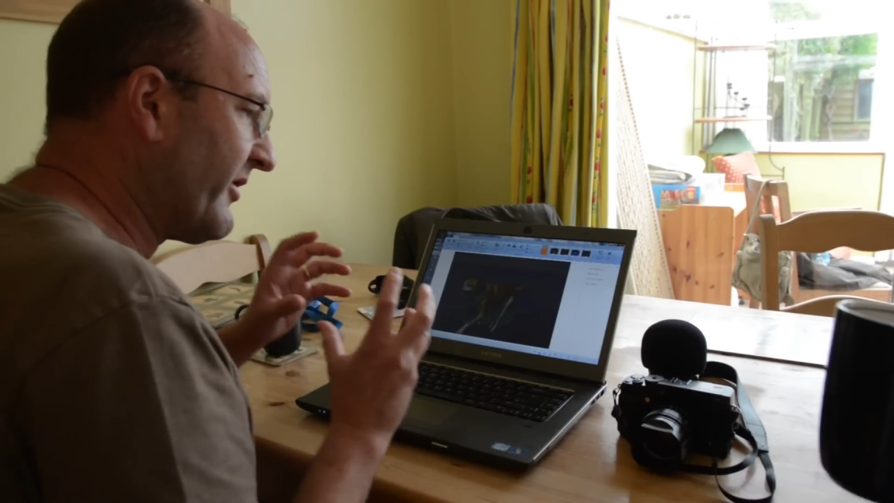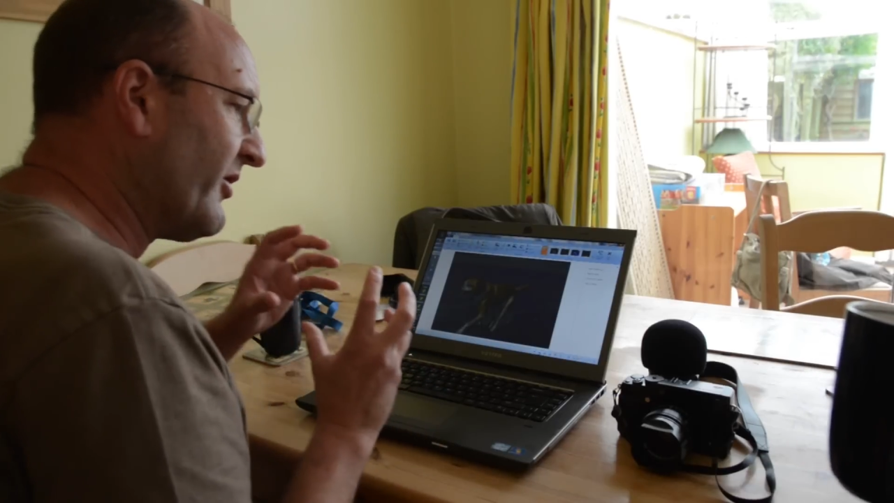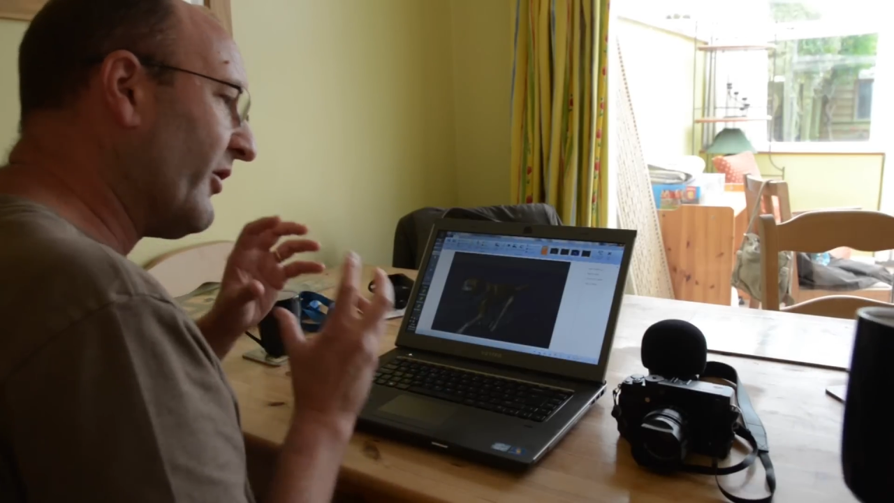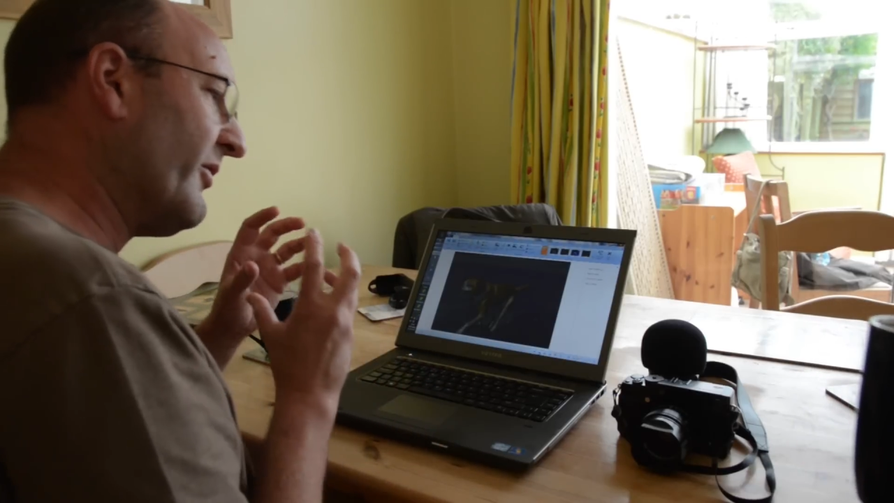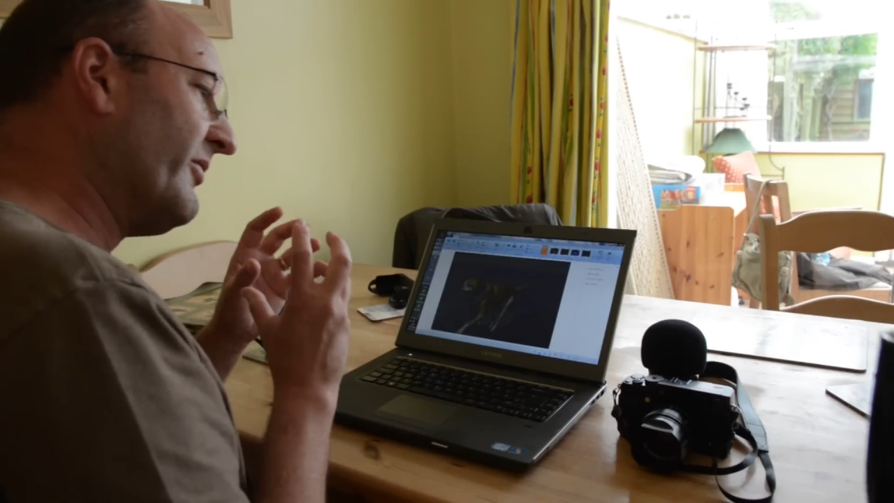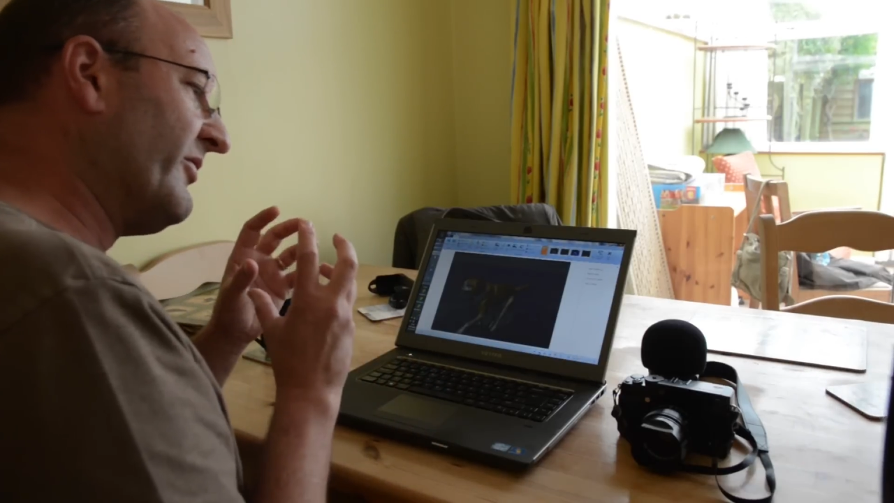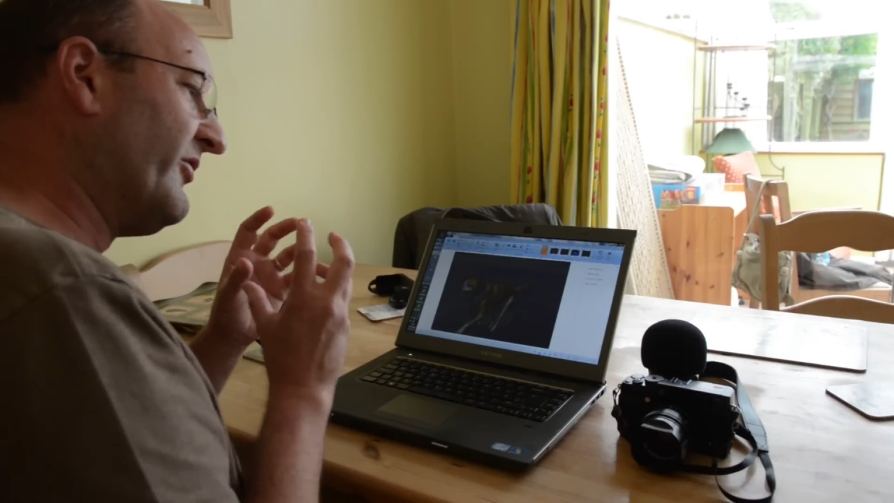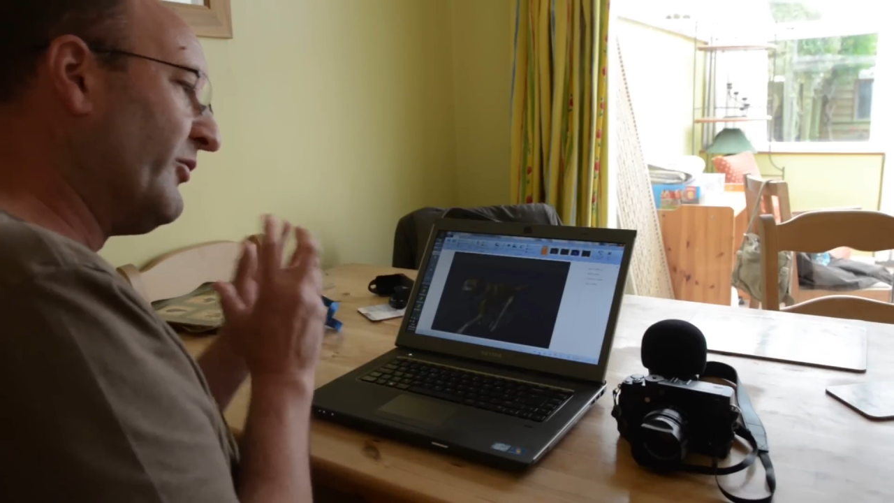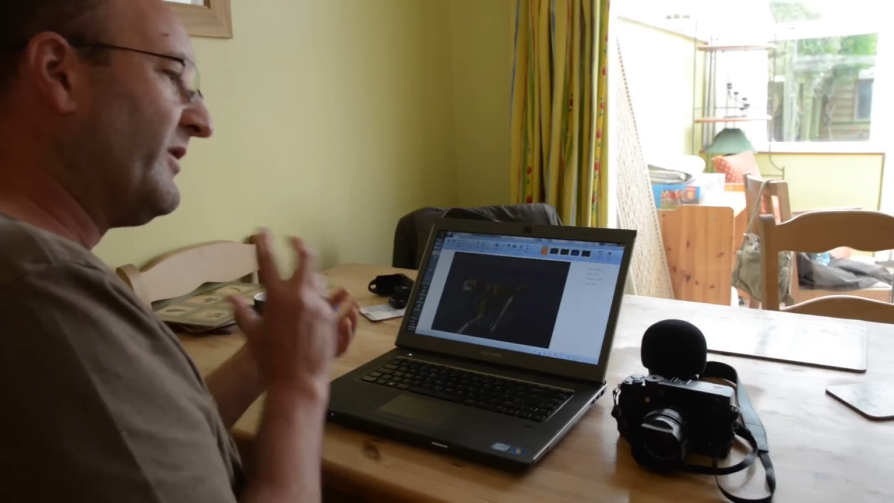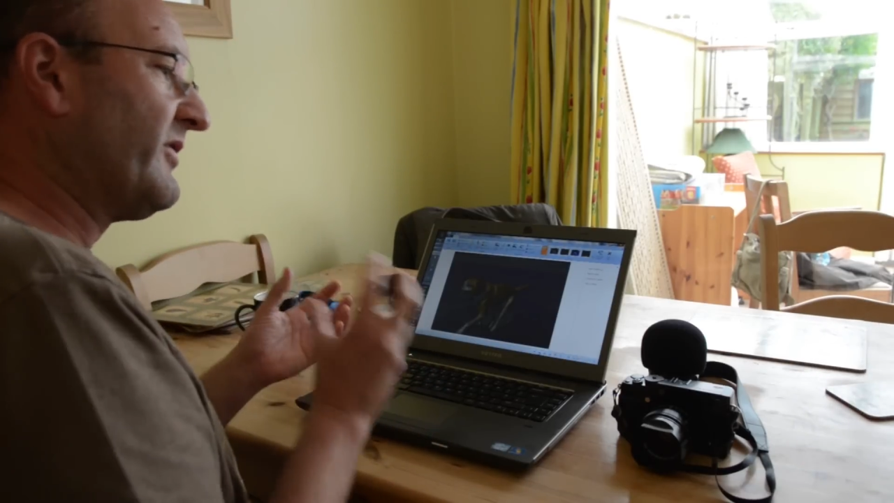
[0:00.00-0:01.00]
They're not
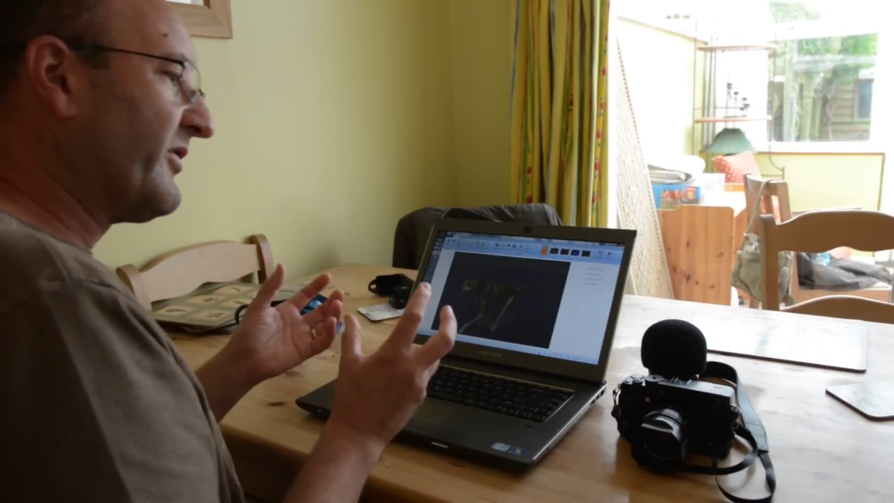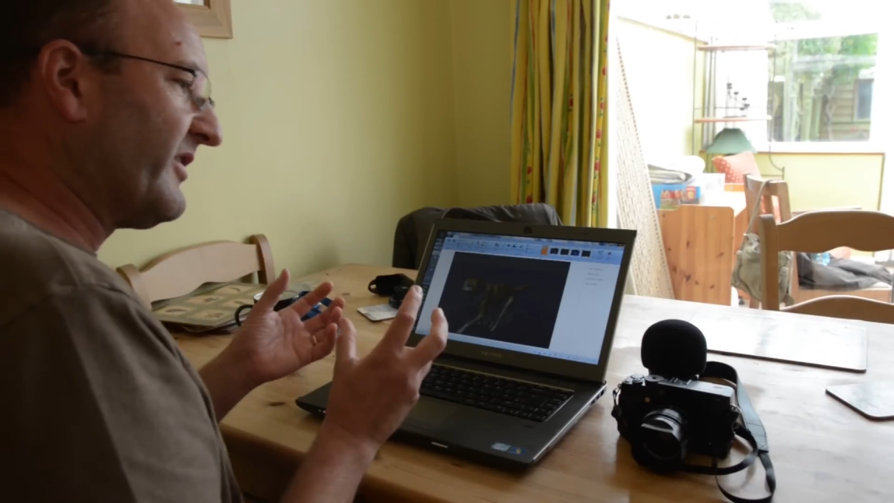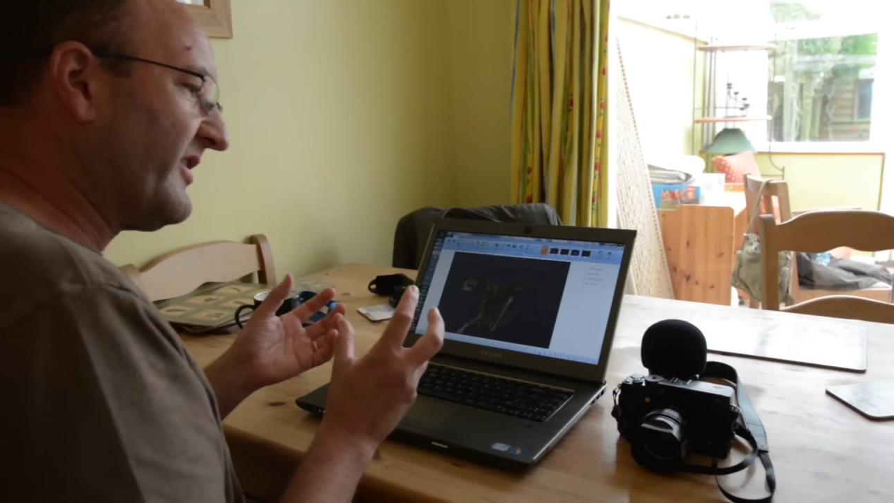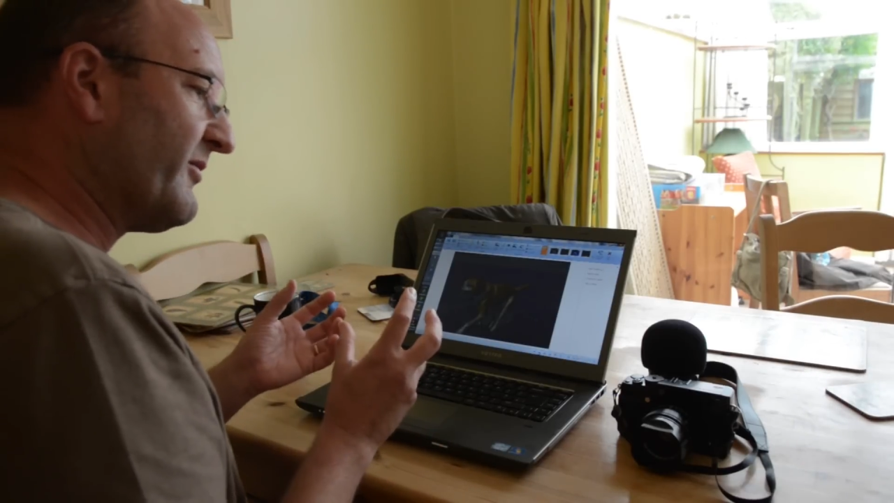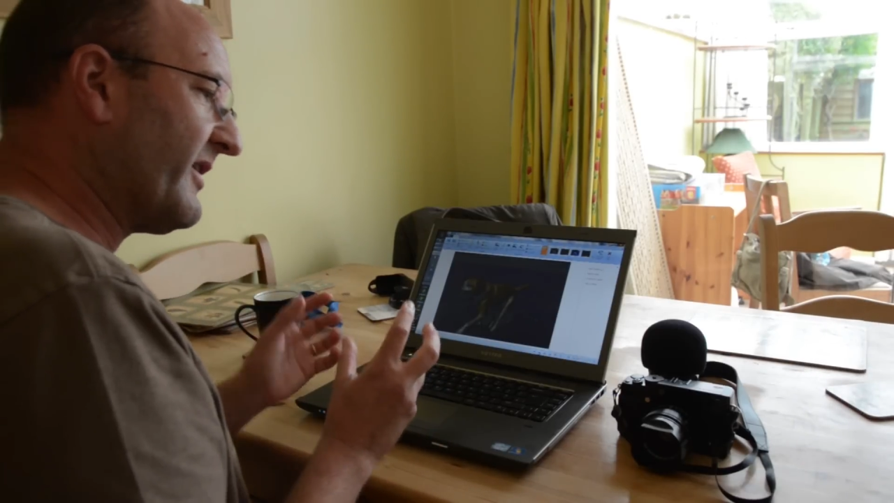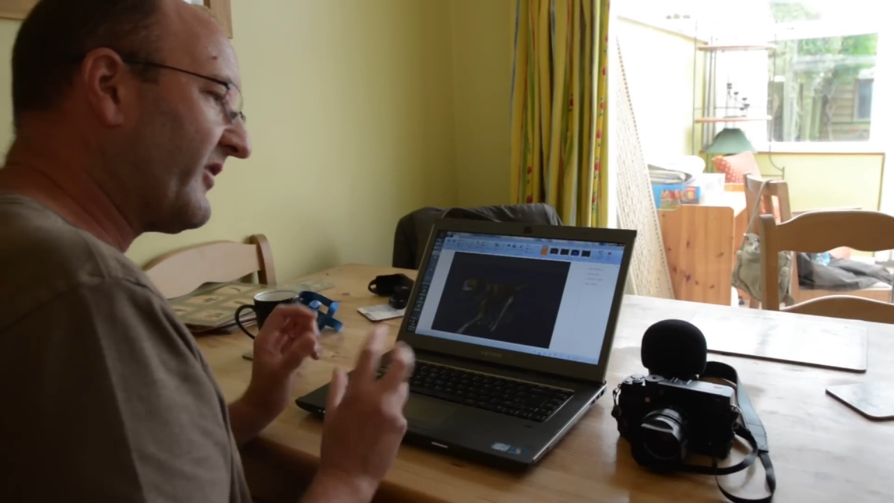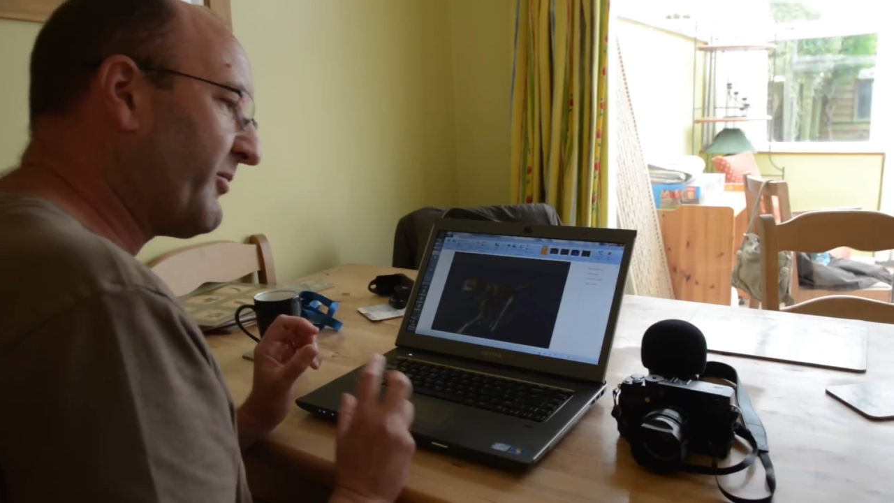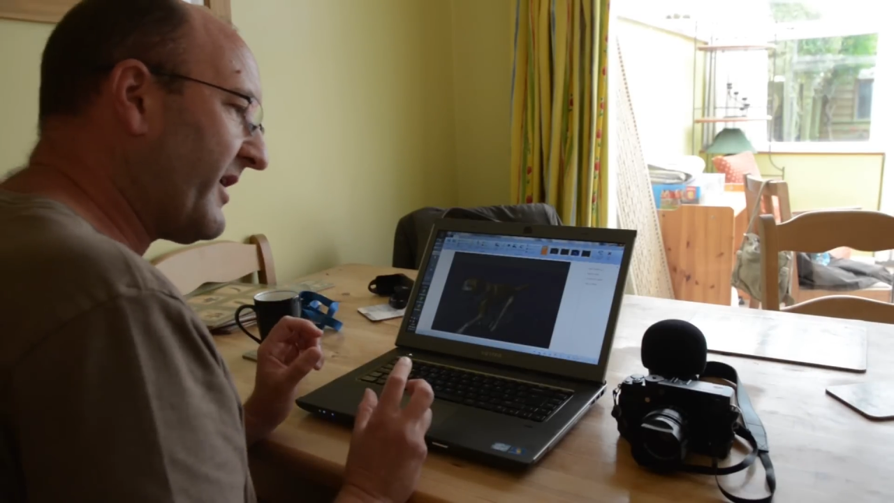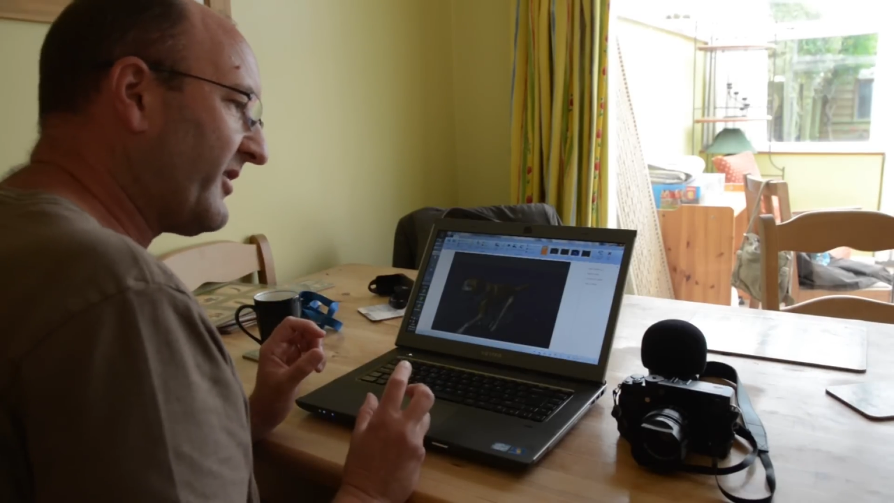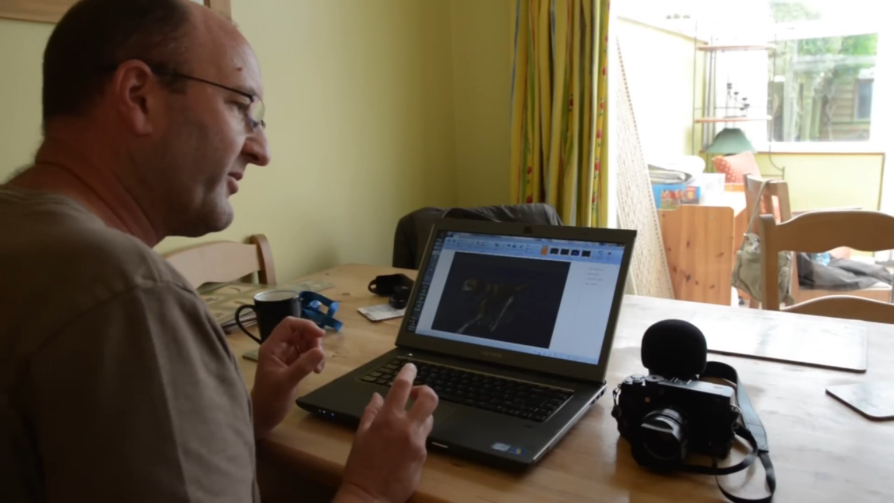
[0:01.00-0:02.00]
doing the thing you
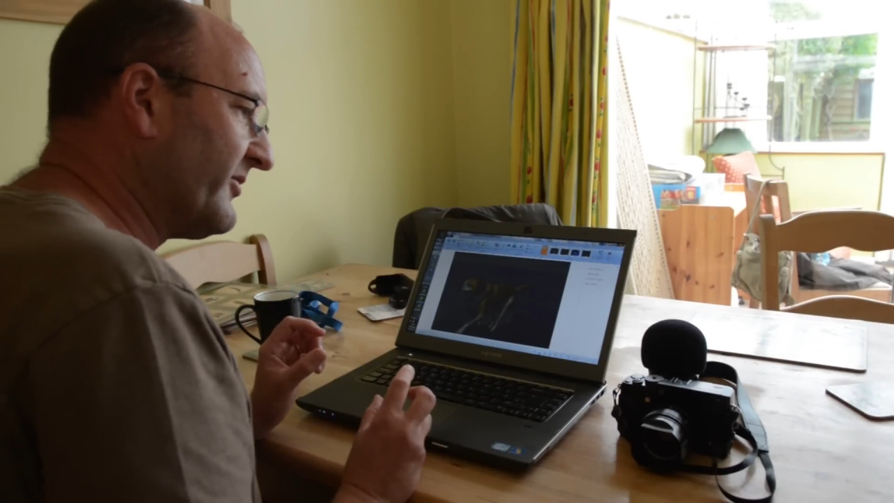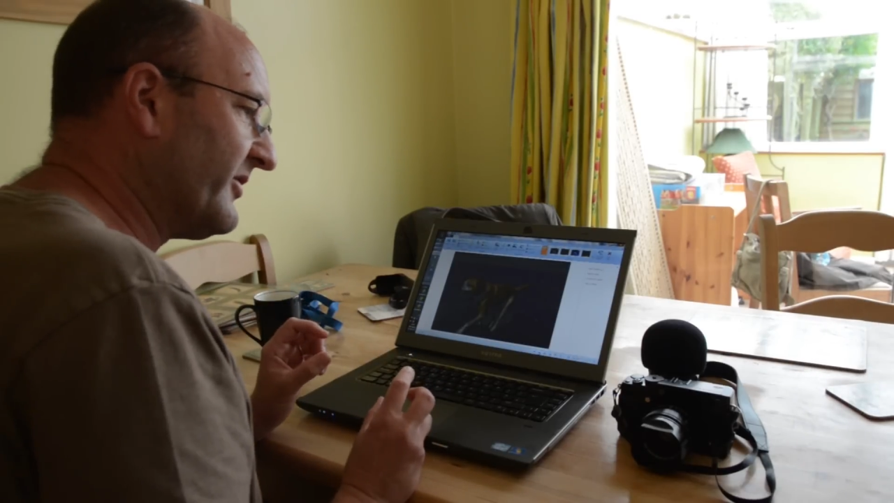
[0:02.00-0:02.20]
expect them